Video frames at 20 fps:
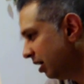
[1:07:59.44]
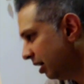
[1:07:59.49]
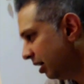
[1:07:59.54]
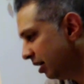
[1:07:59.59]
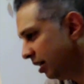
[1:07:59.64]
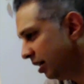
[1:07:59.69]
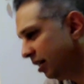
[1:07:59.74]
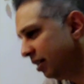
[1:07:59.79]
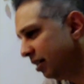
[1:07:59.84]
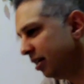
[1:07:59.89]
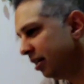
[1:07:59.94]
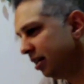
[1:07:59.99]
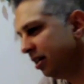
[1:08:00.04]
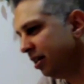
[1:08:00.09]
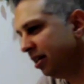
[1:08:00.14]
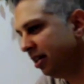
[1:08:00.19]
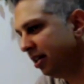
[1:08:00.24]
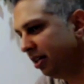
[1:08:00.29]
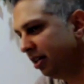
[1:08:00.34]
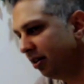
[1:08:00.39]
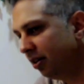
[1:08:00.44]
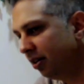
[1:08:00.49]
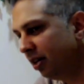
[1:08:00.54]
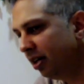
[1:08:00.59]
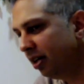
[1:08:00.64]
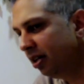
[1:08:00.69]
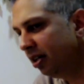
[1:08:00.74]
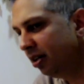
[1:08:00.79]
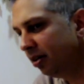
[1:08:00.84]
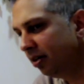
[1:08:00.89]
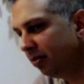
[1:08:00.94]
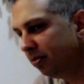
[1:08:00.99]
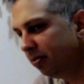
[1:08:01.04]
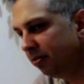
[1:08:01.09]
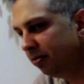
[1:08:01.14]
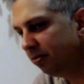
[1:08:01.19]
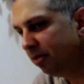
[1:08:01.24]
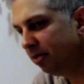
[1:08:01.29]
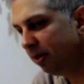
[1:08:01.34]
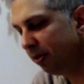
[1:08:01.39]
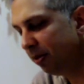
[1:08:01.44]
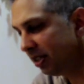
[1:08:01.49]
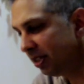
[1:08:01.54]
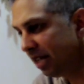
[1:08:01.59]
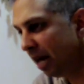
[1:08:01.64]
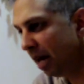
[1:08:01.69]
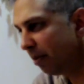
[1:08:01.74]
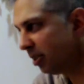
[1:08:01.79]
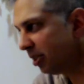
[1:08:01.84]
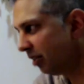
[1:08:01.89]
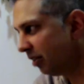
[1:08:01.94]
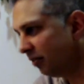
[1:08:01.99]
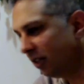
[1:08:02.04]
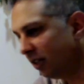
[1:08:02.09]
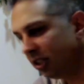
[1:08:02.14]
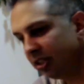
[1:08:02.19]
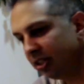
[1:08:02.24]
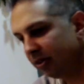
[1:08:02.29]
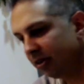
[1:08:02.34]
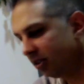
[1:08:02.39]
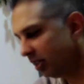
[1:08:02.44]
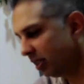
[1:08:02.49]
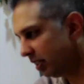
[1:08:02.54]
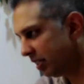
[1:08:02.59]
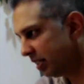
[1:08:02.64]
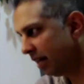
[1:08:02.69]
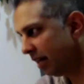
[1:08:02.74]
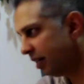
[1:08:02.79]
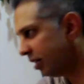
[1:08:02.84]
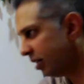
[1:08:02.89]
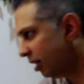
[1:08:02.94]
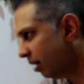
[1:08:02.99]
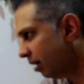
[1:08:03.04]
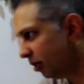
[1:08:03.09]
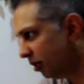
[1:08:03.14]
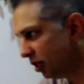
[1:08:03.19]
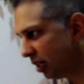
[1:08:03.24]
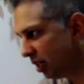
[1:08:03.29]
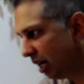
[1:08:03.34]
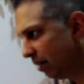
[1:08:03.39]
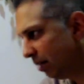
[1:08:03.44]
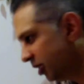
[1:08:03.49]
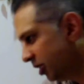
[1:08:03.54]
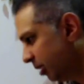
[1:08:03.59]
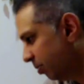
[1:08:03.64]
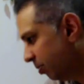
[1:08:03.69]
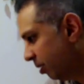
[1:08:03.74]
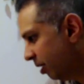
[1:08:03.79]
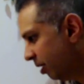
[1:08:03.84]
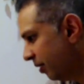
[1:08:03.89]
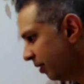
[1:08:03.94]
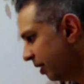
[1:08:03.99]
and people establishing a vision, whether it's a Stanley Cup or a championship,